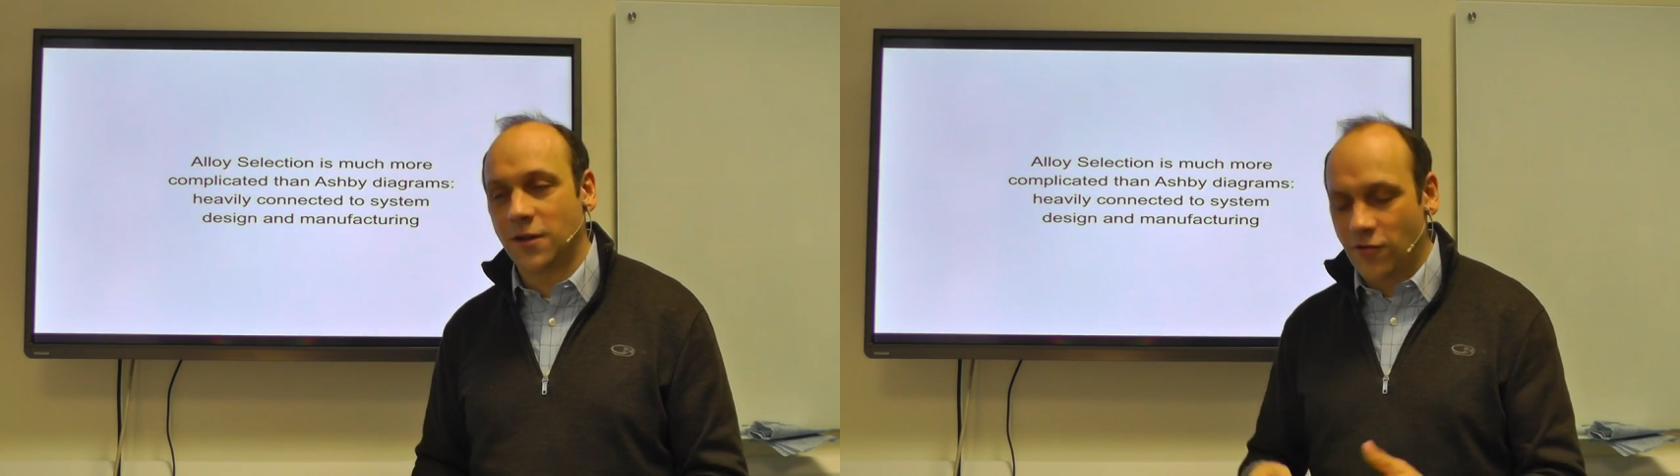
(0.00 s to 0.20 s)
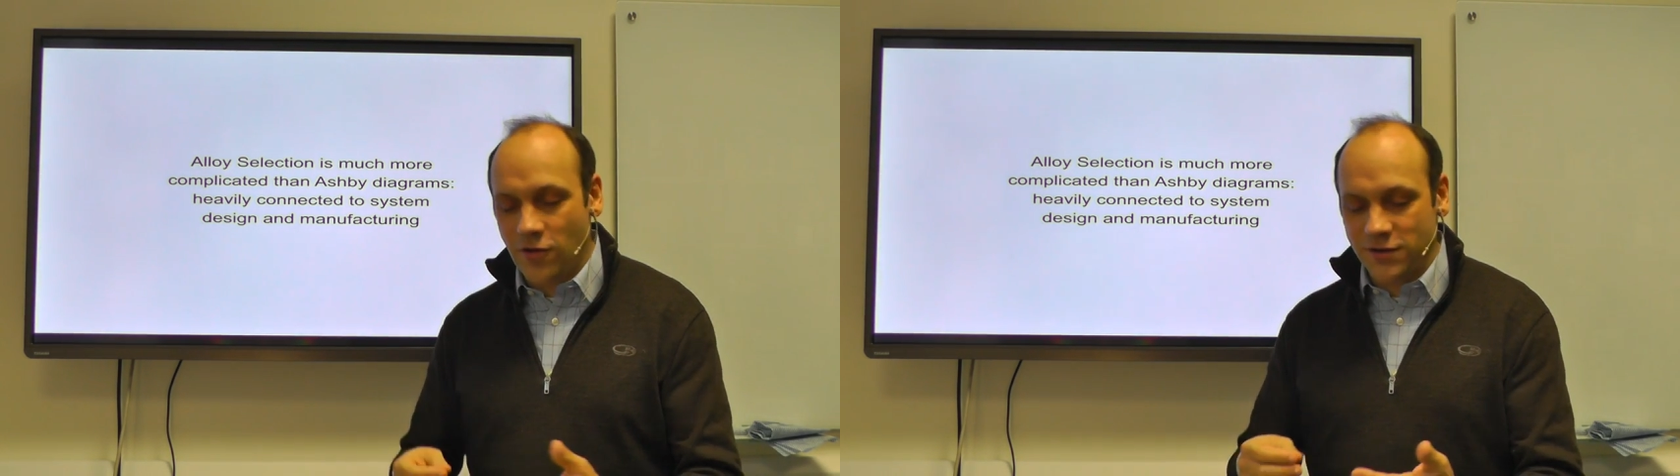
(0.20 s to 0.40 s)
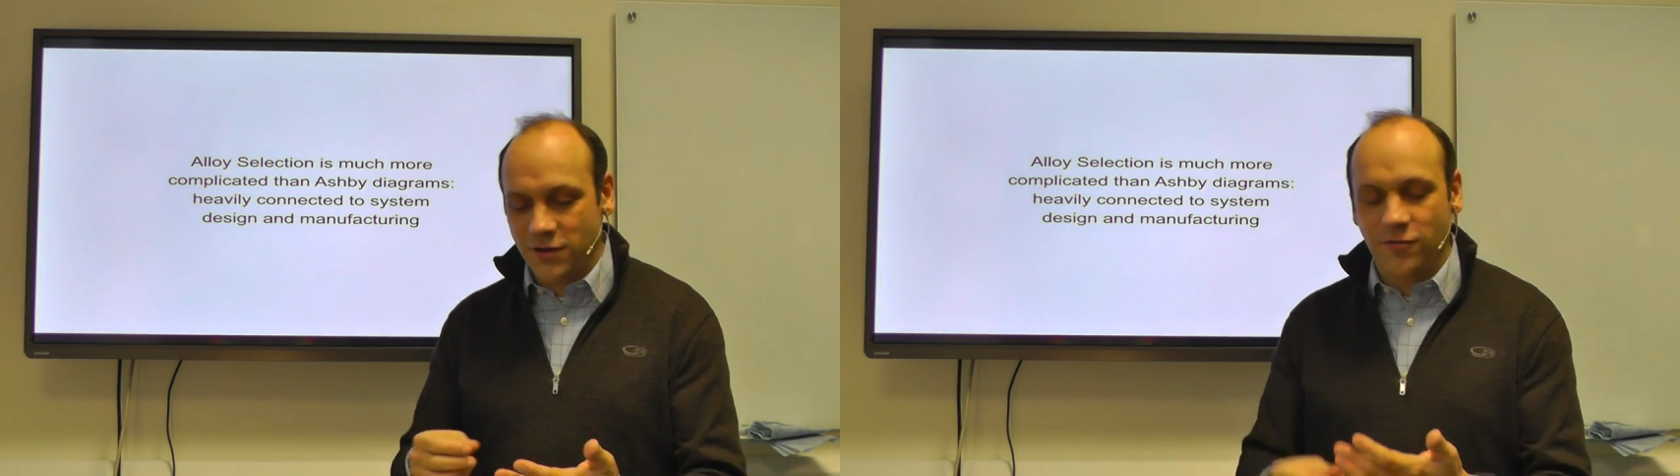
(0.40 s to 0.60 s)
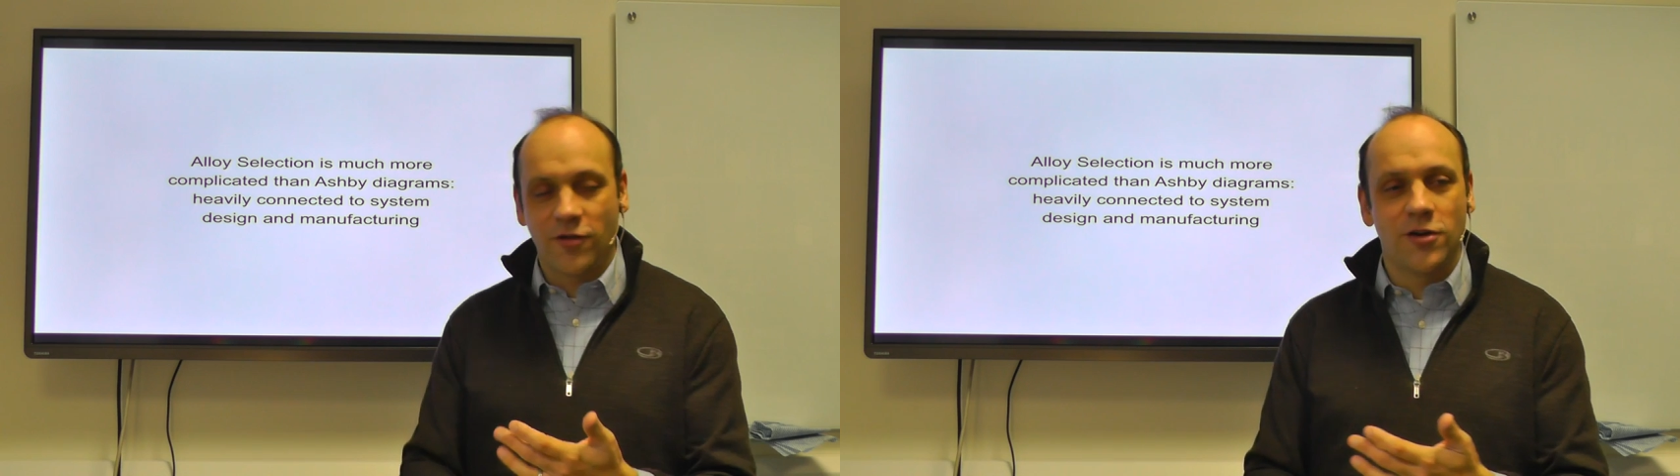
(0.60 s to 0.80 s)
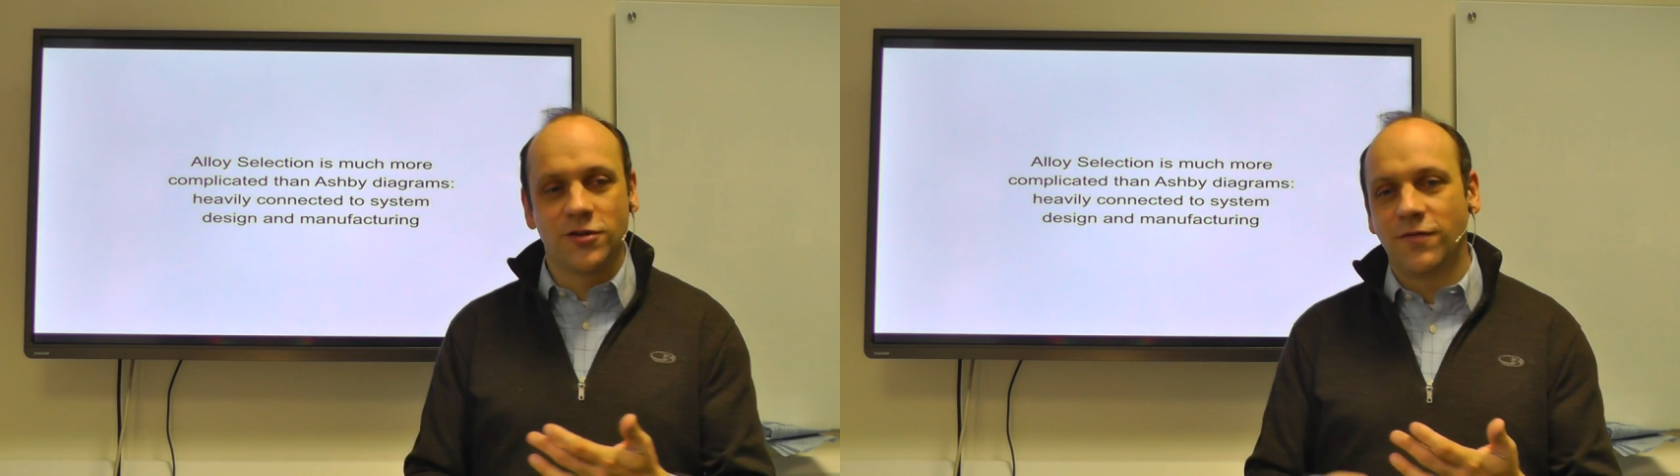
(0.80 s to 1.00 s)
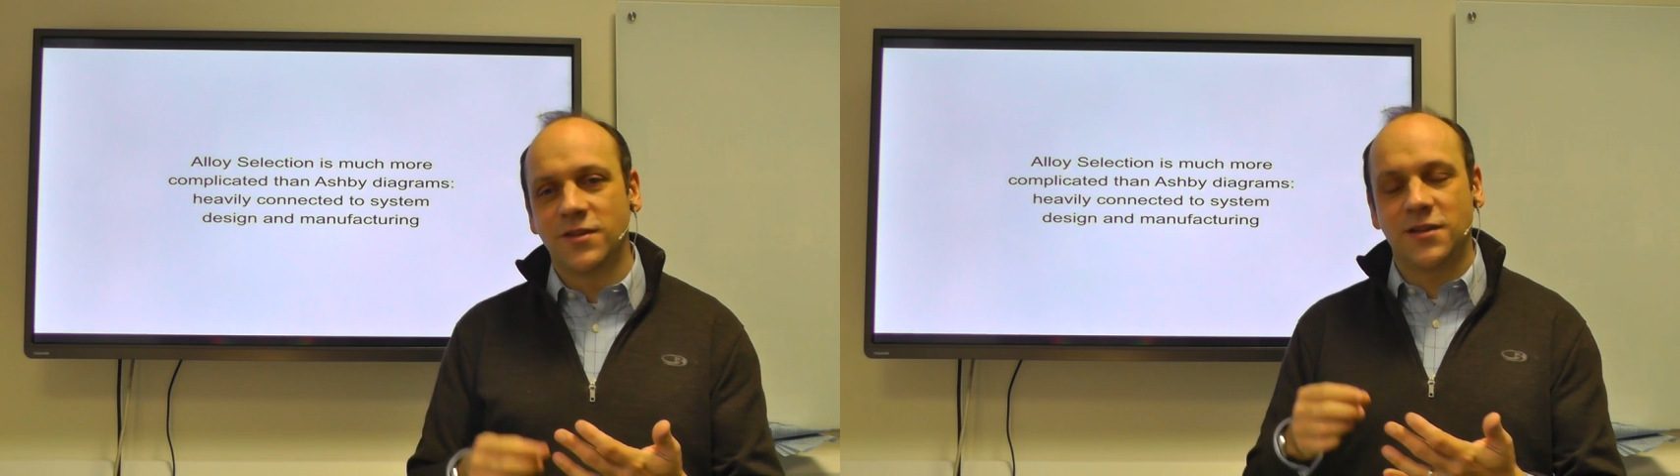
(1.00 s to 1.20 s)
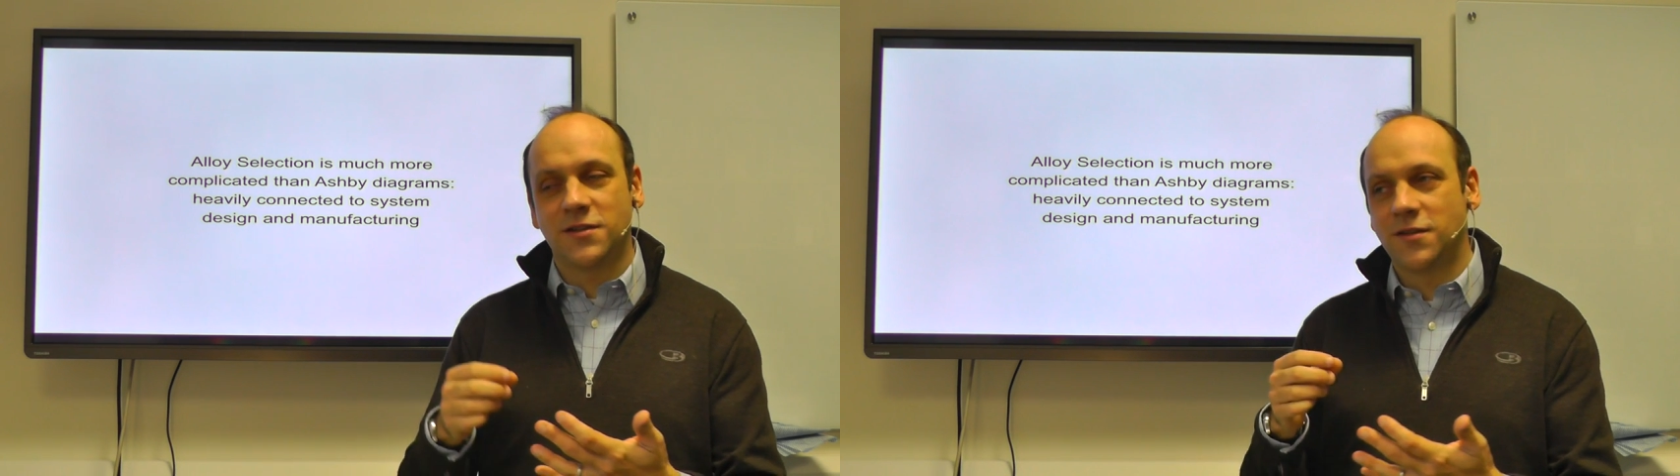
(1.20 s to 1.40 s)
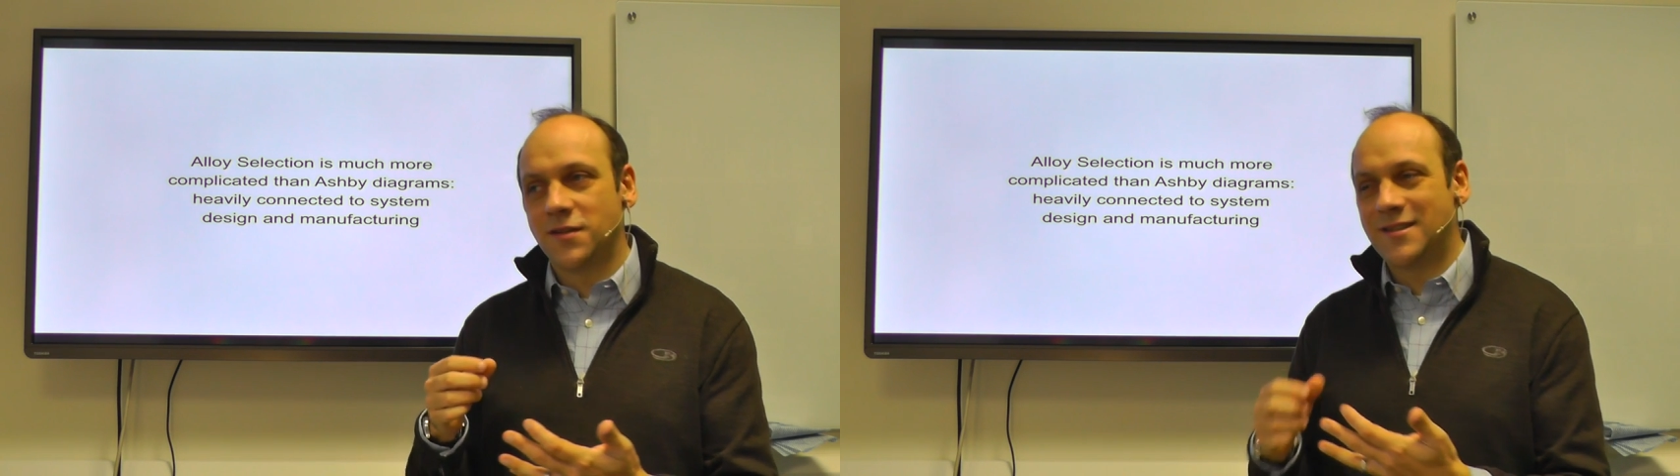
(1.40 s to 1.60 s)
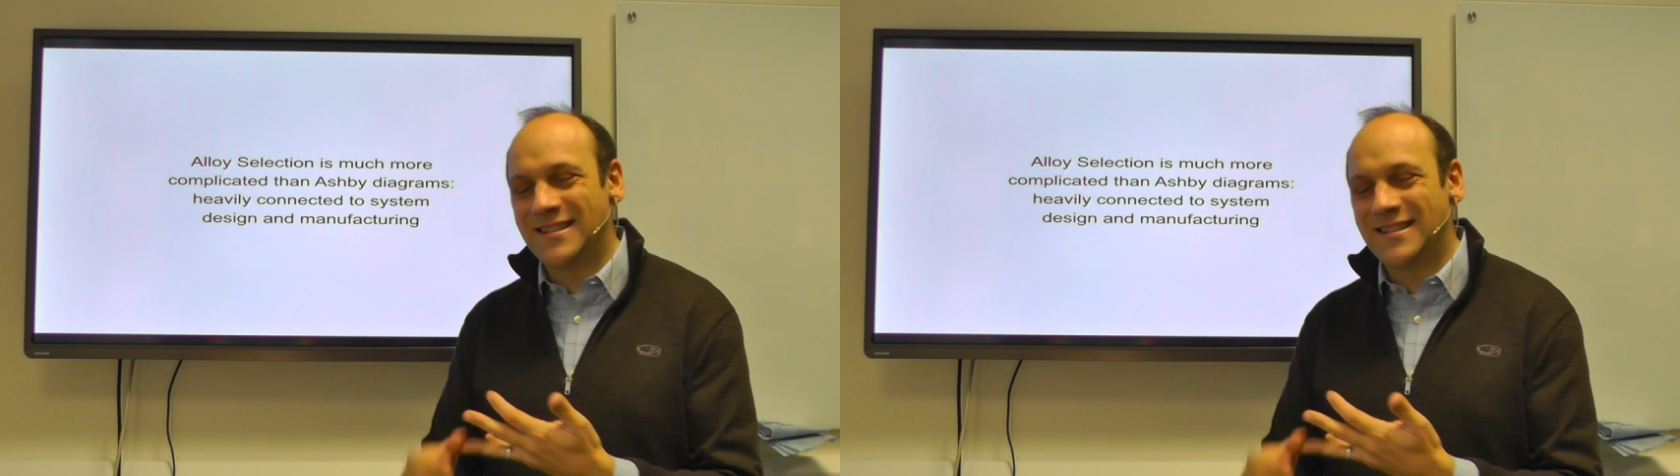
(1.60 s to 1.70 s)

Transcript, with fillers: across corrosion resistance,